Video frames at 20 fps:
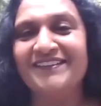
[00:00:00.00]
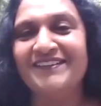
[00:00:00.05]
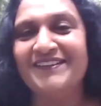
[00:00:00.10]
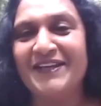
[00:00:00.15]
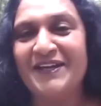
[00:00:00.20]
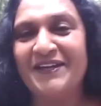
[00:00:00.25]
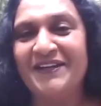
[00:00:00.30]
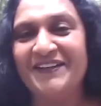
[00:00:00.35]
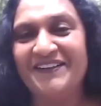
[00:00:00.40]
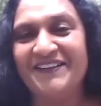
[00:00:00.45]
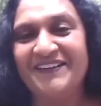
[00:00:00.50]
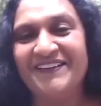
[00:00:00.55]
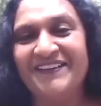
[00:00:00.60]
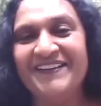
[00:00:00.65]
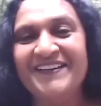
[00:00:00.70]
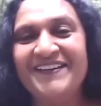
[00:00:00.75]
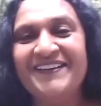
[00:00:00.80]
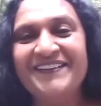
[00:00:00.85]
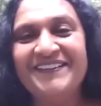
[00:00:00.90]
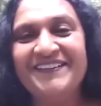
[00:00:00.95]

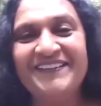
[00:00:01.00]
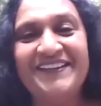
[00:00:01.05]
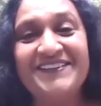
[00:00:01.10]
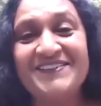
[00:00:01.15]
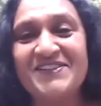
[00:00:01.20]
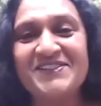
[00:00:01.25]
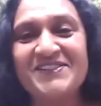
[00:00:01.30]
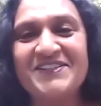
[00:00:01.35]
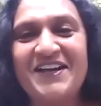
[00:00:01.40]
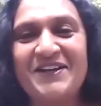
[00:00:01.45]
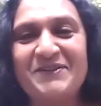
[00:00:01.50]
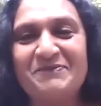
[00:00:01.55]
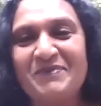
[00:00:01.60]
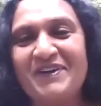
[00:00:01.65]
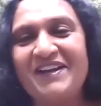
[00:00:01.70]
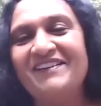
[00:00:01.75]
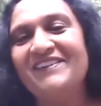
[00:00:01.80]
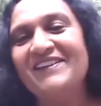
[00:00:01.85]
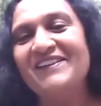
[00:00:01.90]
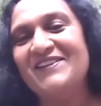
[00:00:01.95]
they just yeah. got
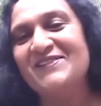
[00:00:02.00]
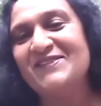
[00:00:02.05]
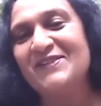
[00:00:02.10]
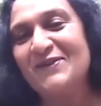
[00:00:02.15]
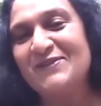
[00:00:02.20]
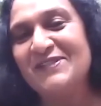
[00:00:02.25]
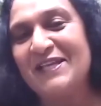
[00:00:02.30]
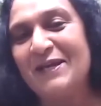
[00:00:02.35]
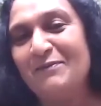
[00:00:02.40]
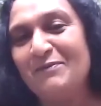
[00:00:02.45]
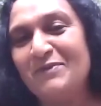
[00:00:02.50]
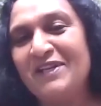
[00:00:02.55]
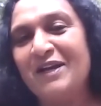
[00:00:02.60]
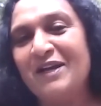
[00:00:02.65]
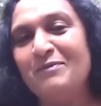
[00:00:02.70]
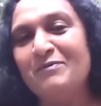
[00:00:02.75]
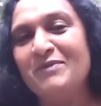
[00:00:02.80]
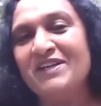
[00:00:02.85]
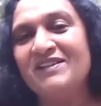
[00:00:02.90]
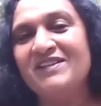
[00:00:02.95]
pregnant. So
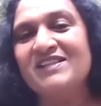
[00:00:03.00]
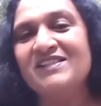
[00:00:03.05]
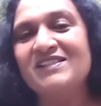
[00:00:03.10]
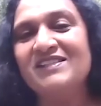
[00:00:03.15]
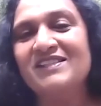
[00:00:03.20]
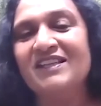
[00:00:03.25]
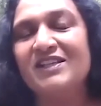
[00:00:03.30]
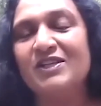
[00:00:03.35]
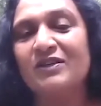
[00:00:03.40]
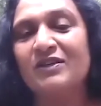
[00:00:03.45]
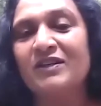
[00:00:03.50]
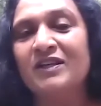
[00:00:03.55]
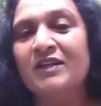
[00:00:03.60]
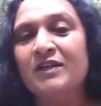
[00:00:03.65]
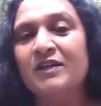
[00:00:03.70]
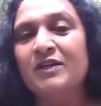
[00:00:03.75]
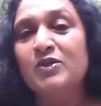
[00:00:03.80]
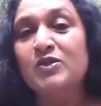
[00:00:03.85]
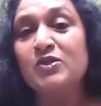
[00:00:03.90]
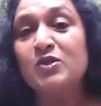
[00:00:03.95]
sometimes it is the
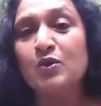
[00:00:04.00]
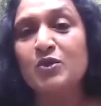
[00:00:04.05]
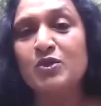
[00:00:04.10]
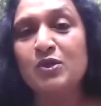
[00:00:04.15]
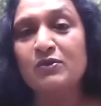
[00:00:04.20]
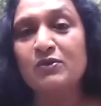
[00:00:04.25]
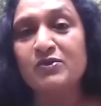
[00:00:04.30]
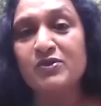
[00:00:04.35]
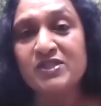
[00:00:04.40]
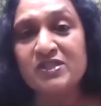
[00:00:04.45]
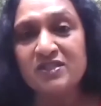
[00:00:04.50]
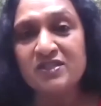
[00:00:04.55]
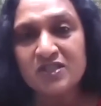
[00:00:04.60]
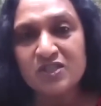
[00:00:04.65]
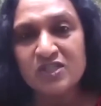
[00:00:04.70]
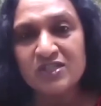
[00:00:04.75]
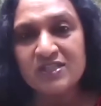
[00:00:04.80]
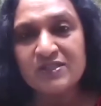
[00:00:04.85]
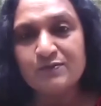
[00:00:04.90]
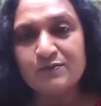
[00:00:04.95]
social
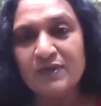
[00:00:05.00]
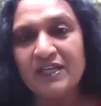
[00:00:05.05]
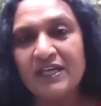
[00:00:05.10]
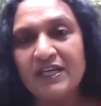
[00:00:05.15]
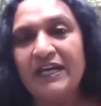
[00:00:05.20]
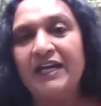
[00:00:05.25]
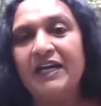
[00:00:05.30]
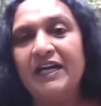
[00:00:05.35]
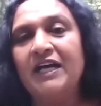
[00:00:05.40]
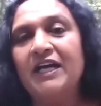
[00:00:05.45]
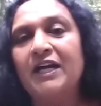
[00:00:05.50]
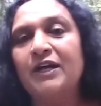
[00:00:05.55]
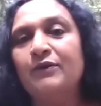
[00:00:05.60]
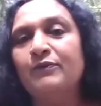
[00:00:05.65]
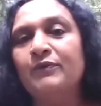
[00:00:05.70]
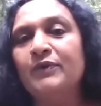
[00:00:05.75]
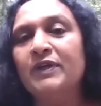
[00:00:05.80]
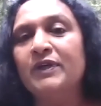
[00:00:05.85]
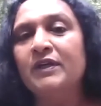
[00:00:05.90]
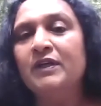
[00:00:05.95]
restrictions we have,
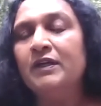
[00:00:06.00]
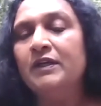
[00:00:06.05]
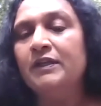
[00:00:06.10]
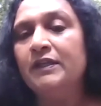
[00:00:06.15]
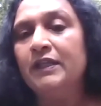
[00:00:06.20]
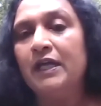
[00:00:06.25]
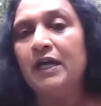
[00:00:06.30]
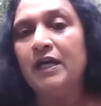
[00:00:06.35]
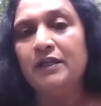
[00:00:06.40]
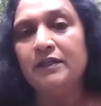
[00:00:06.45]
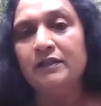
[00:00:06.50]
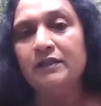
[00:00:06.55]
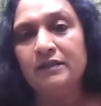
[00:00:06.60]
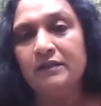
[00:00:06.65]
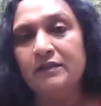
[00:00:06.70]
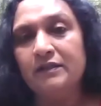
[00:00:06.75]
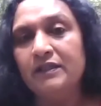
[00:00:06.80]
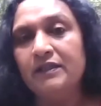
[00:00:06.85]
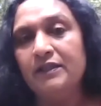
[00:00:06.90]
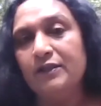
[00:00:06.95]
yeah. not,
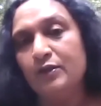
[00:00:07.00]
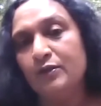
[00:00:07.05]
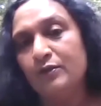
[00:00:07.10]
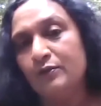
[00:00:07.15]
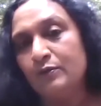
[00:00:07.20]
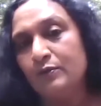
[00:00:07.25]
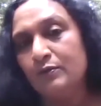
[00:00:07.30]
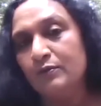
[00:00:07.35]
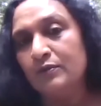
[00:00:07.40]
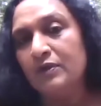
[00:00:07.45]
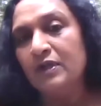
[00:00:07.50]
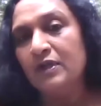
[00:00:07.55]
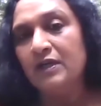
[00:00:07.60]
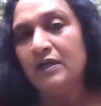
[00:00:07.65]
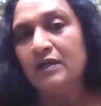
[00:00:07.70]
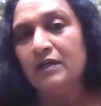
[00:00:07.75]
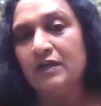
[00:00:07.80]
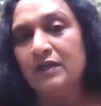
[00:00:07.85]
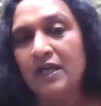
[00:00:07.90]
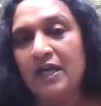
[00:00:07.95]
you know, uh,
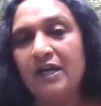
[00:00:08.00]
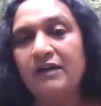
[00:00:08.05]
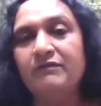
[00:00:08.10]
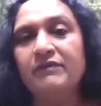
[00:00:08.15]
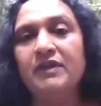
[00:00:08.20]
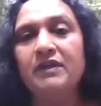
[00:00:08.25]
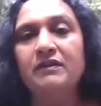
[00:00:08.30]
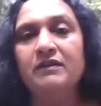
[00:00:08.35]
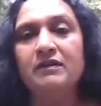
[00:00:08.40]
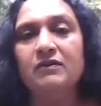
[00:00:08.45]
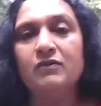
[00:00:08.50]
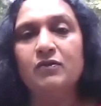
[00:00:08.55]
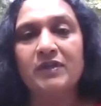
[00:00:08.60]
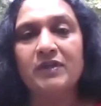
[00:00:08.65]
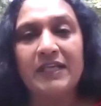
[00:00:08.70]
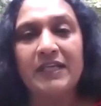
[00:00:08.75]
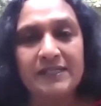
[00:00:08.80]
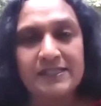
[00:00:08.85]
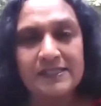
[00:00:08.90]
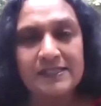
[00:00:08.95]
having
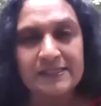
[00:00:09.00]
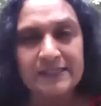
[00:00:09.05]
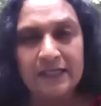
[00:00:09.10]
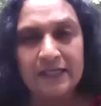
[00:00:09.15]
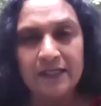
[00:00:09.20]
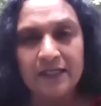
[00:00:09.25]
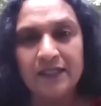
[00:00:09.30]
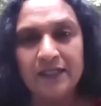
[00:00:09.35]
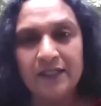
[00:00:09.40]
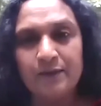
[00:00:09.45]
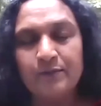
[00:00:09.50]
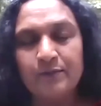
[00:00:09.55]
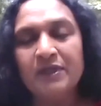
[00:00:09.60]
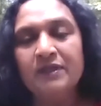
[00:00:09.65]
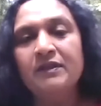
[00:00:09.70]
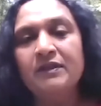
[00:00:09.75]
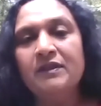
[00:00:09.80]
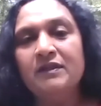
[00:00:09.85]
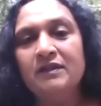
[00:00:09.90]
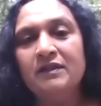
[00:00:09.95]
relaxed time,
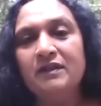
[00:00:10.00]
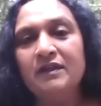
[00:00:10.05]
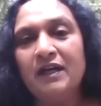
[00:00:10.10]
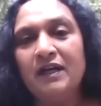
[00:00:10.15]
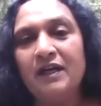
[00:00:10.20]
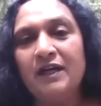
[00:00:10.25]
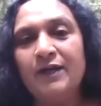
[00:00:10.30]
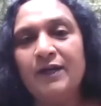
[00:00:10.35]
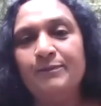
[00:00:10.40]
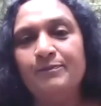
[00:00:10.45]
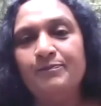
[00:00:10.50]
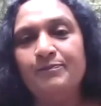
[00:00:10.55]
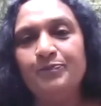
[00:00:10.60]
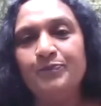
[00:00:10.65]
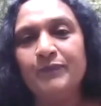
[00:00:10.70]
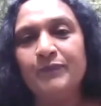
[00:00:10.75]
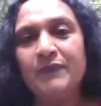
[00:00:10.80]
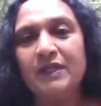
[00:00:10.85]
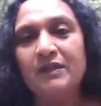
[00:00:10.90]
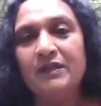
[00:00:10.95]

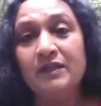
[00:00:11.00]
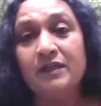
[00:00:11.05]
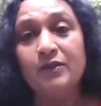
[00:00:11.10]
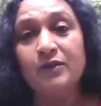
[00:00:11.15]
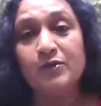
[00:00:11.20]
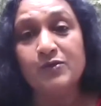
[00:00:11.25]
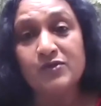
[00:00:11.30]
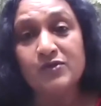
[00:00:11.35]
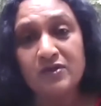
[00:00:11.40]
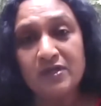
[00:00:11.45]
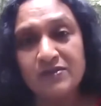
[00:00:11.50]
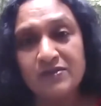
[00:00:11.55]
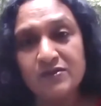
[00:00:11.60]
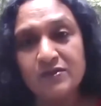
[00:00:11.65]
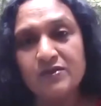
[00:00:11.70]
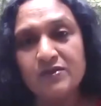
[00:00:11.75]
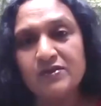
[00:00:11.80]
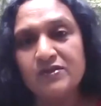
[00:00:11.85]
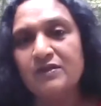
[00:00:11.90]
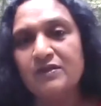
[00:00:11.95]
um, you know,
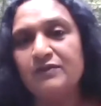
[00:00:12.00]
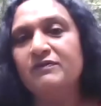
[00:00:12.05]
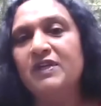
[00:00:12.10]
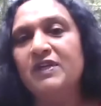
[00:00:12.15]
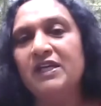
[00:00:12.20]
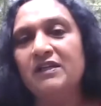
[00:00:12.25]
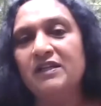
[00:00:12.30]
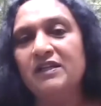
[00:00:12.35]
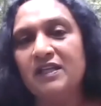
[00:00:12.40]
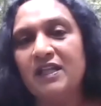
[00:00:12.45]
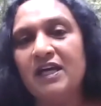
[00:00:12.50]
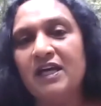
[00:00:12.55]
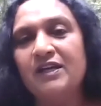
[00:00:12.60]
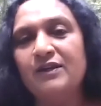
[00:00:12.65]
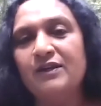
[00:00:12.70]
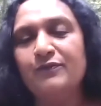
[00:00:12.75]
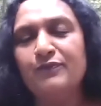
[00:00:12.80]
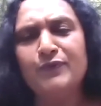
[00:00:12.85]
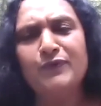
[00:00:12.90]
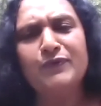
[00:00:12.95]
stressors of daily
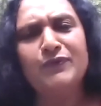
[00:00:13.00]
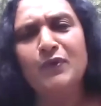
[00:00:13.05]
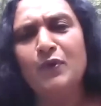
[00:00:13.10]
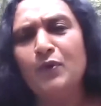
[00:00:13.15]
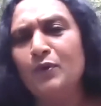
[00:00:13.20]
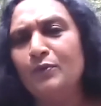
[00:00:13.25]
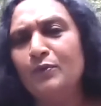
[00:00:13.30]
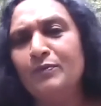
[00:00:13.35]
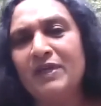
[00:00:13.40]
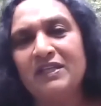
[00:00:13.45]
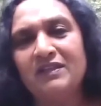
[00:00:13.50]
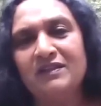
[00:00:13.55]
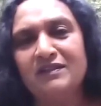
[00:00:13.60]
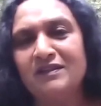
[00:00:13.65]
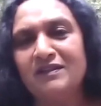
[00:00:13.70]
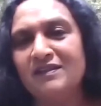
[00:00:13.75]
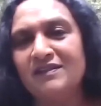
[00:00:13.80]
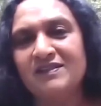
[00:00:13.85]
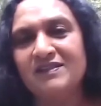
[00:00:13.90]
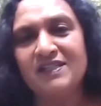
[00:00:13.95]
life. So many
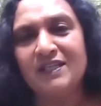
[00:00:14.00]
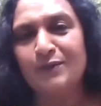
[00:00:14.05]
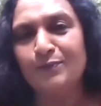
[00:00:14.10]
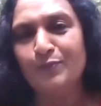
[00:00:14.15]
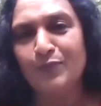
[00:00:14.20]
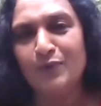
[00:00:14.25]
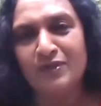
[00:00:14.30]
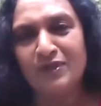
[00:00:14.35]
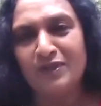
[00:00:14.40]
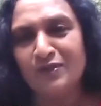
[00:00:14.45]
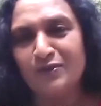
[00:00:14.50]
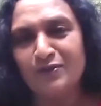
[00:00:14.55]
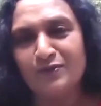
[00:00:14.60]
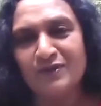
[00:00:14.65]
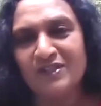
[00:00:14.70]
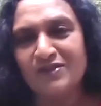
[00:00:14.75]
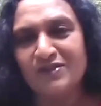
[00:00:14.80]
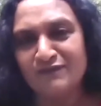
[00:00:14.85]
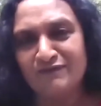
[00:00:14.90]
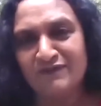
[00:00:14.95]
things input into
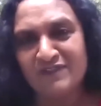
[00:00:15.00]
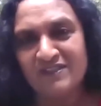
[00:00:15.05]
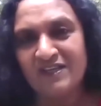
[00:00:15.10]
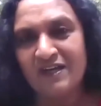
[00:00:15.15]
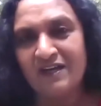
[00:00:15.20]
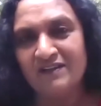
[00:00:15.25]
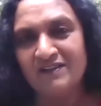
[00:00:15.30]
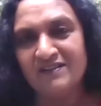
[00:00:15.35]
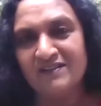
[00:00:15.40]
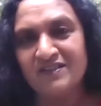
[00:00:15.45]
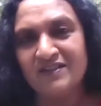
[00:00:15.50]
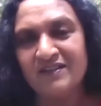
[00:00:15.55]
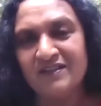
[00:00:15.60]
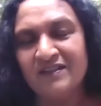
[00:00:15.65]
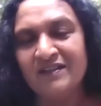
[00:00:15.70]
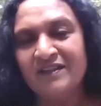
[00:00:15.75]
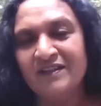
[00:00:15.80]
this physiology